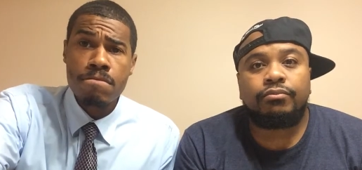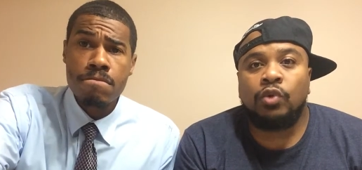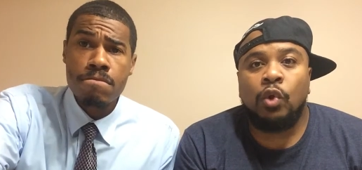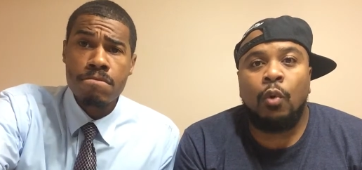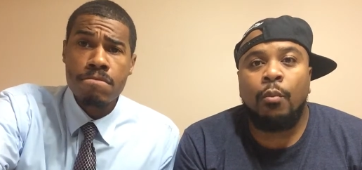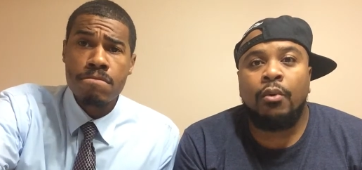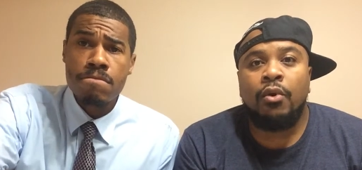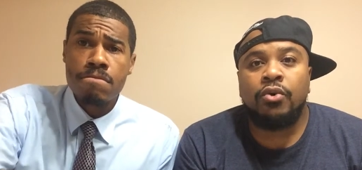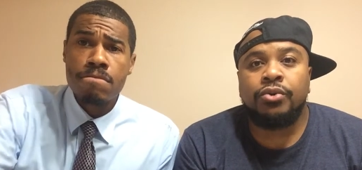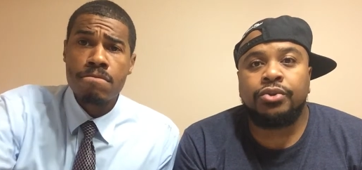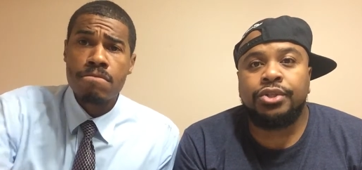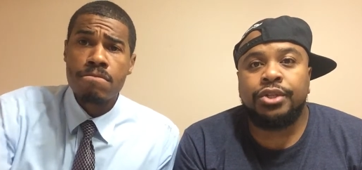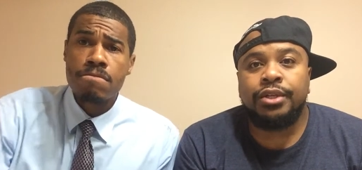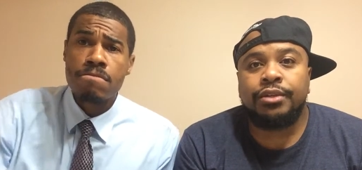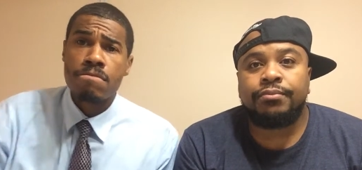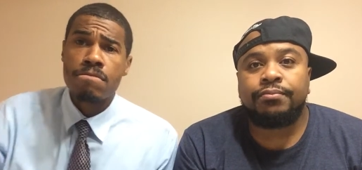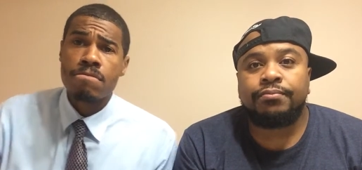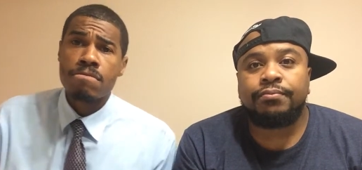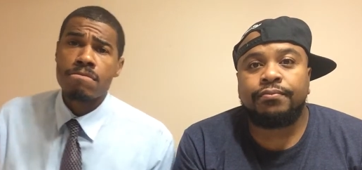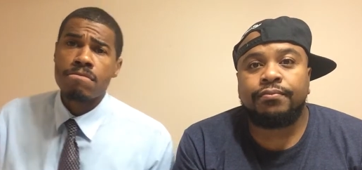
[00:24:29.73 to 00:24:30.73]
Speaker 1: No bullshit.
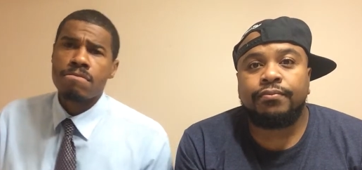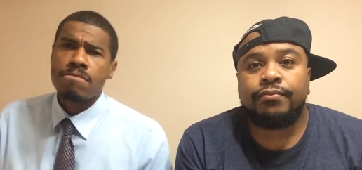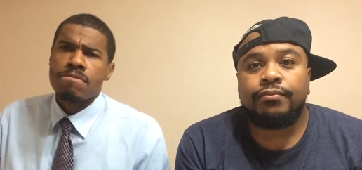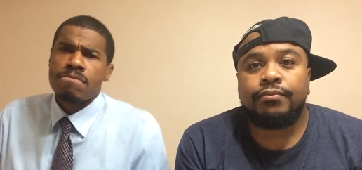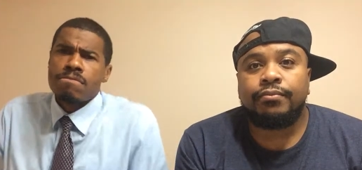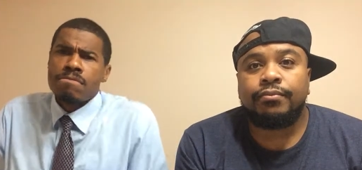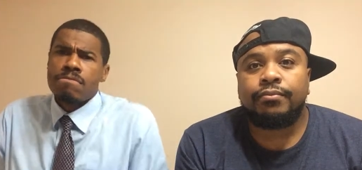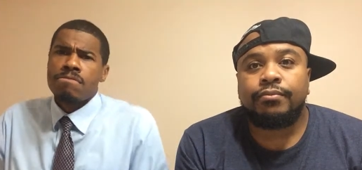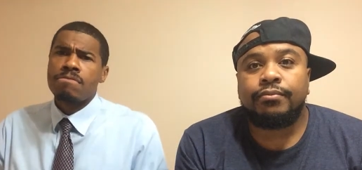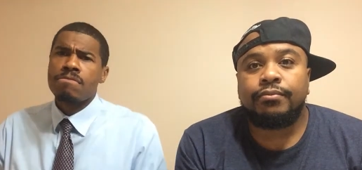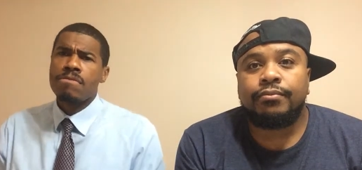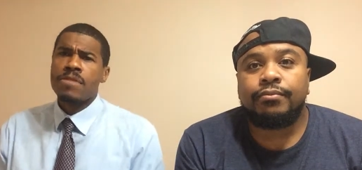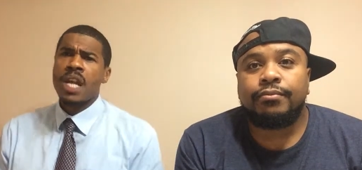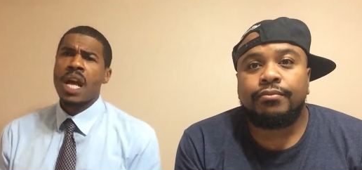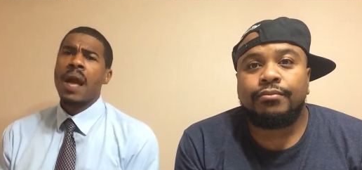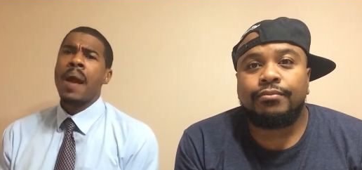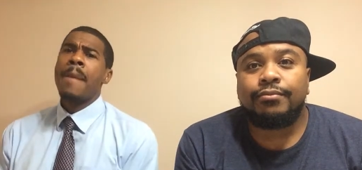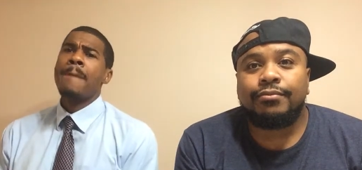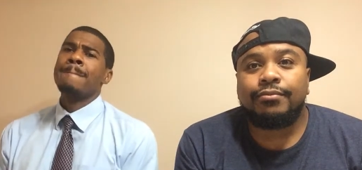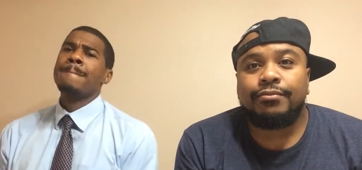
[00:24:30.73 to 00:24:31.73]

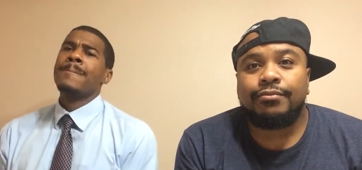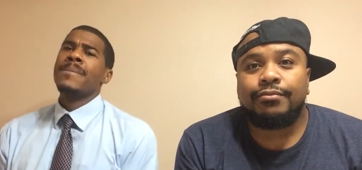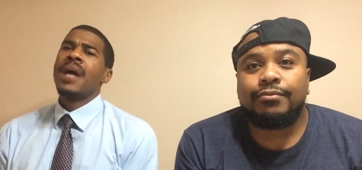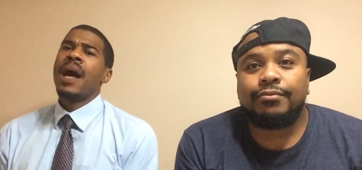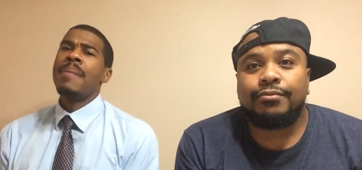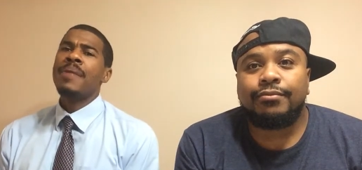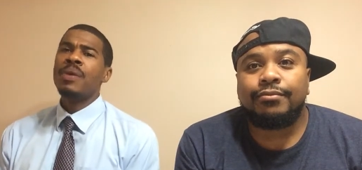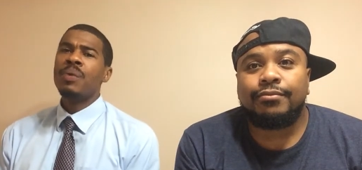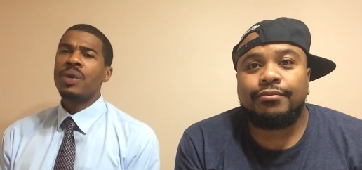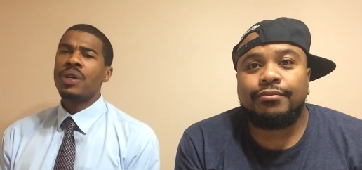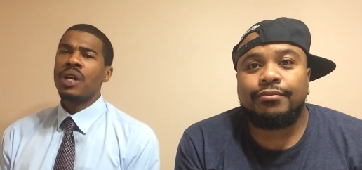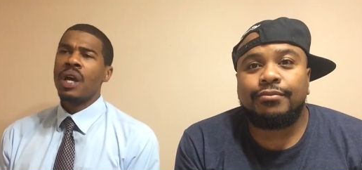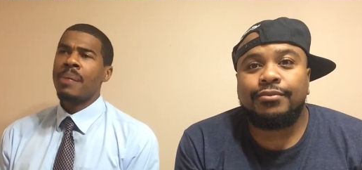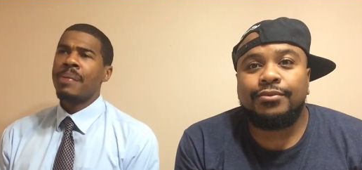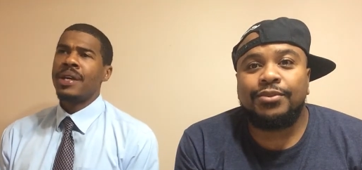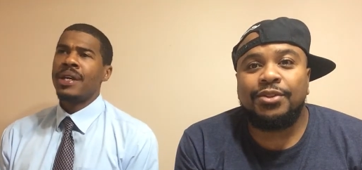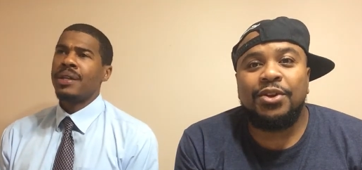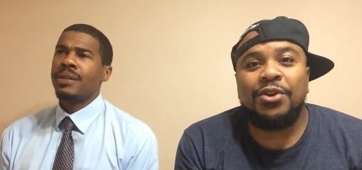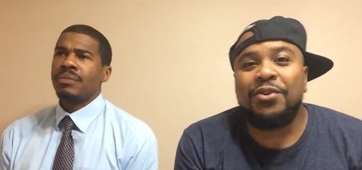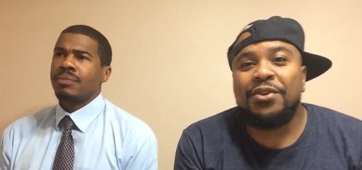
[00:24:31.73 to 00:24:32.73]
I mean, what I
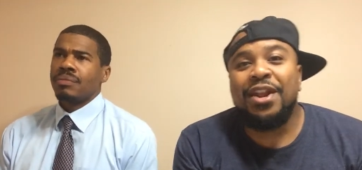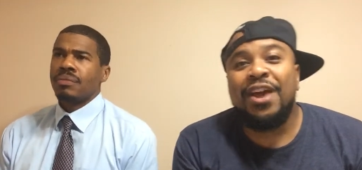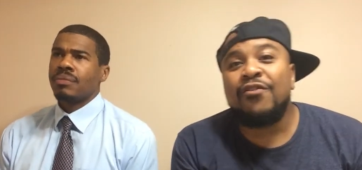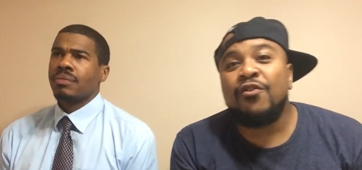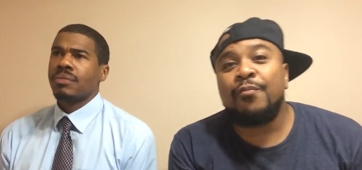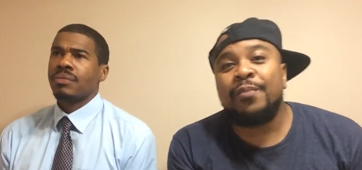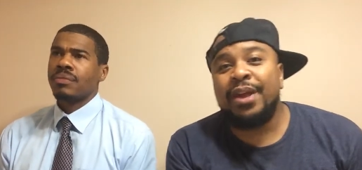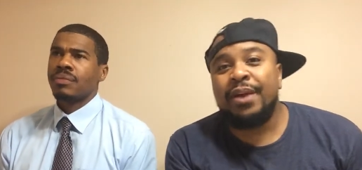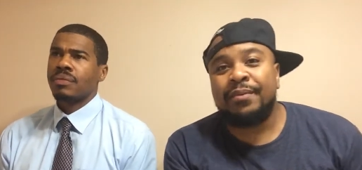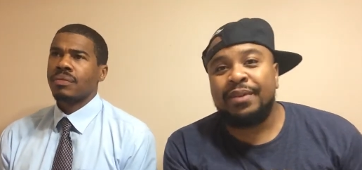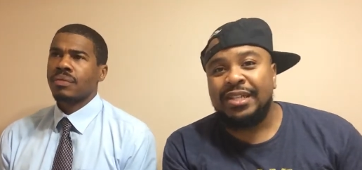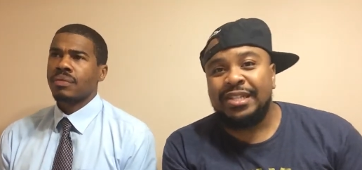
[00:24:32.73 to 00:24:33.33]
mean, you'll never be able